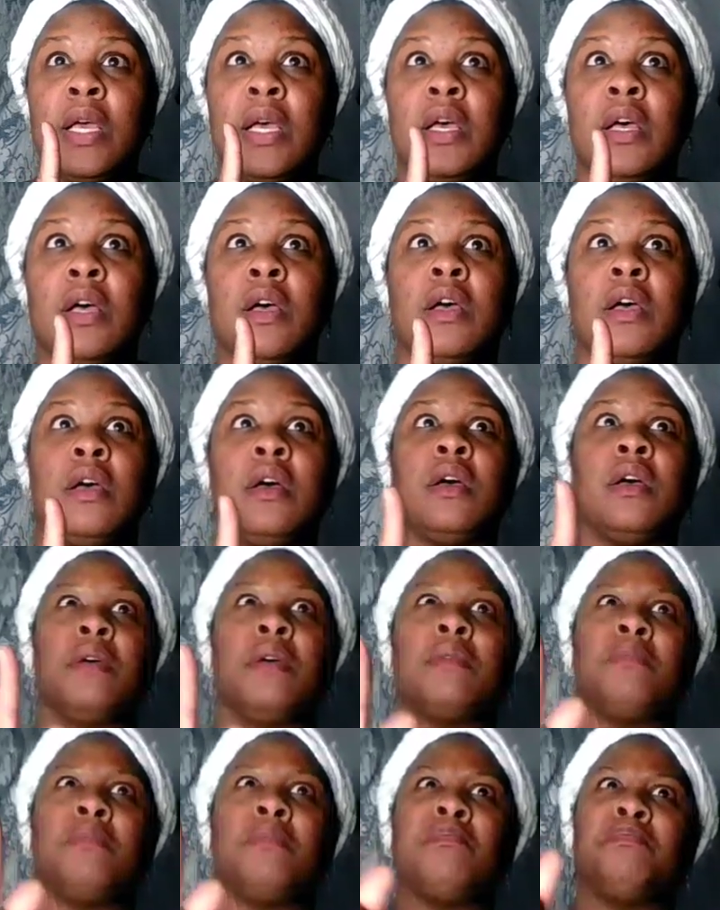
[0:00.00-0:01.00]

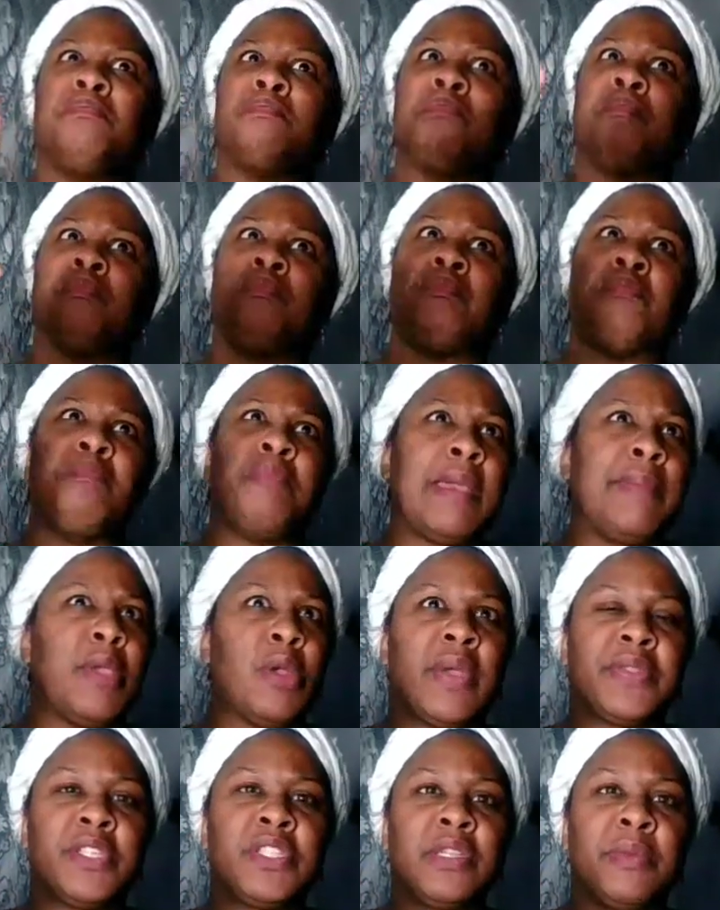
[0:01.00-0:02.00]
Maybe around the
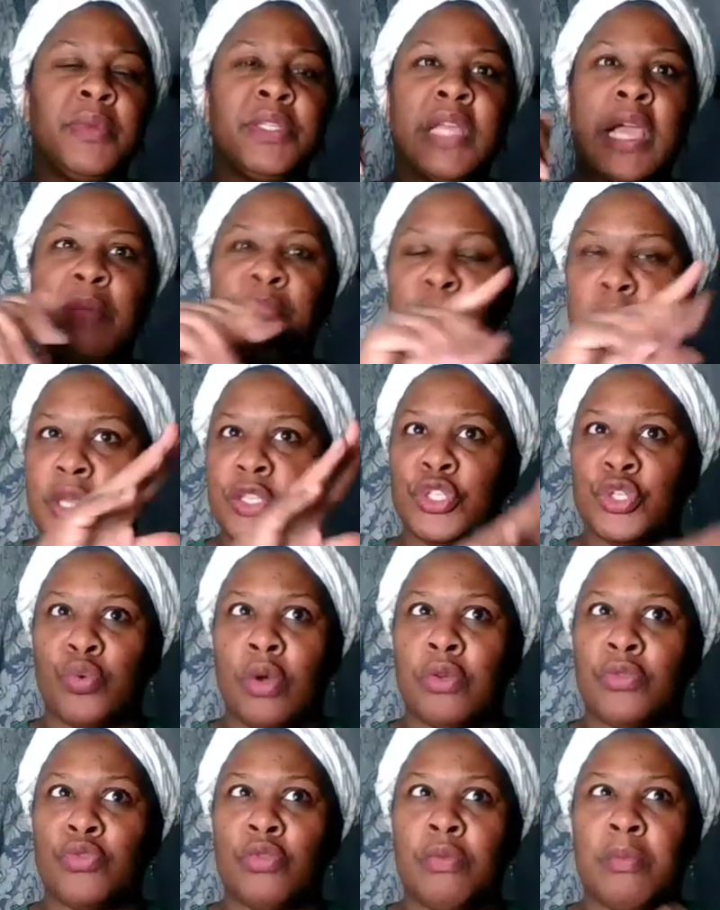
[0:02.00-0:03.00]
summertime, you can scroll
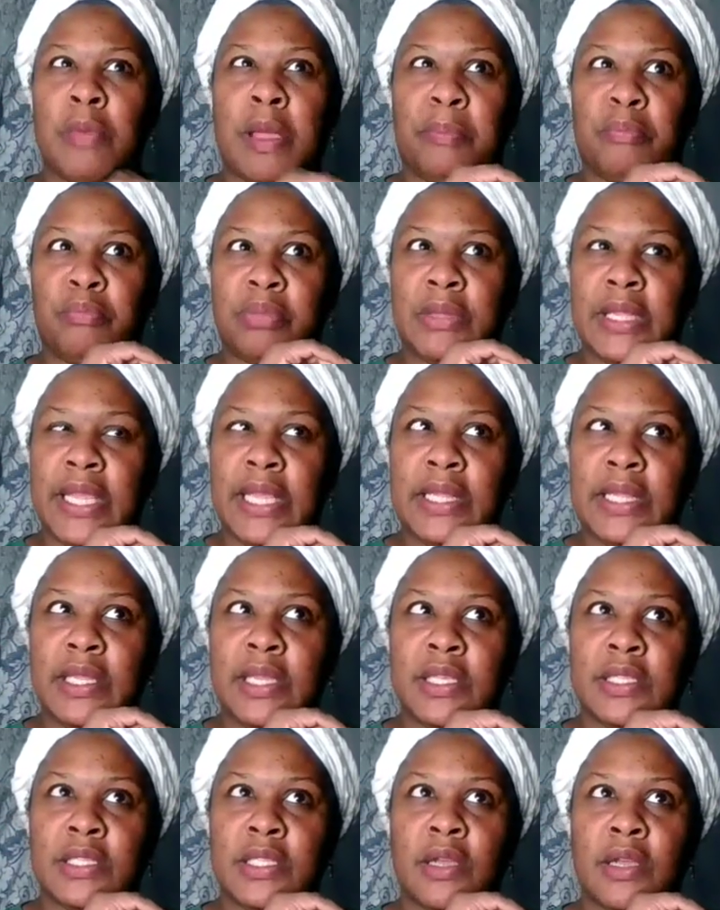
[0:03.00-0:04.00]
through my playlist
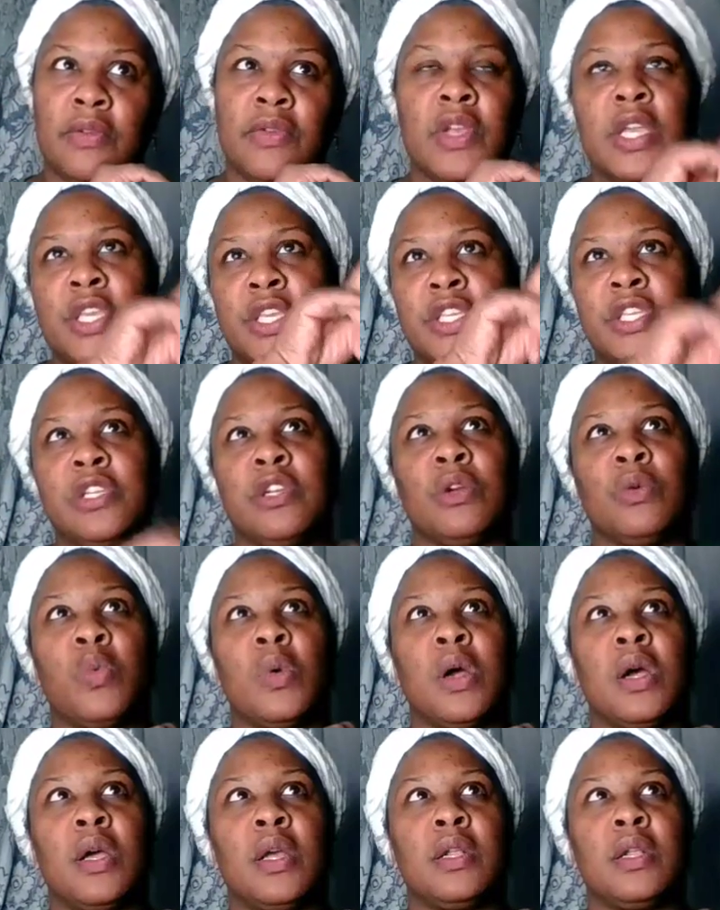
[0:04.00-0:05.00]
of year
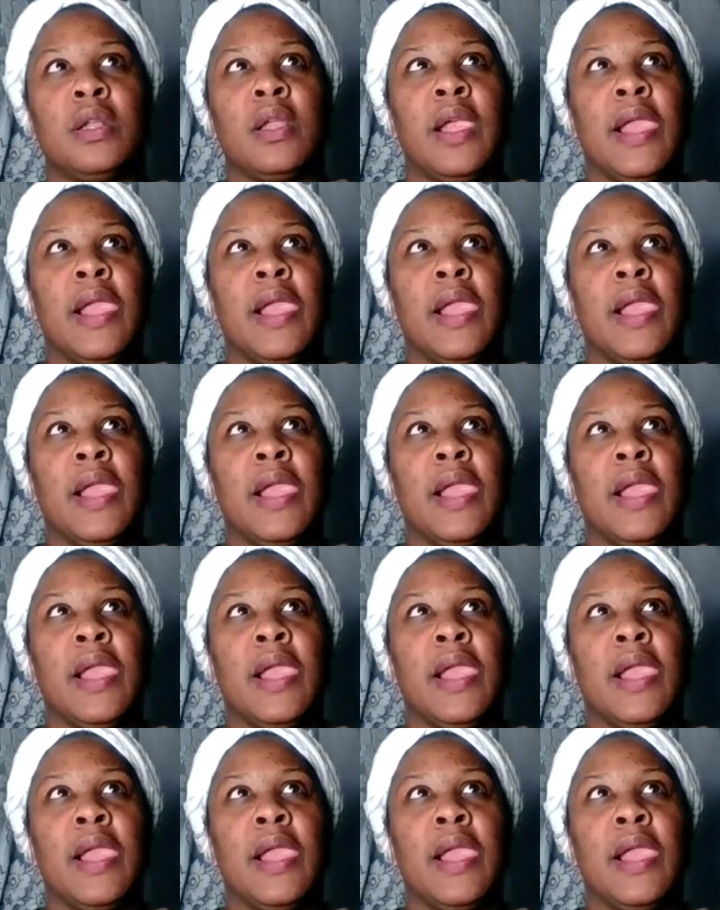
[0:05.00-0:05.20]
one.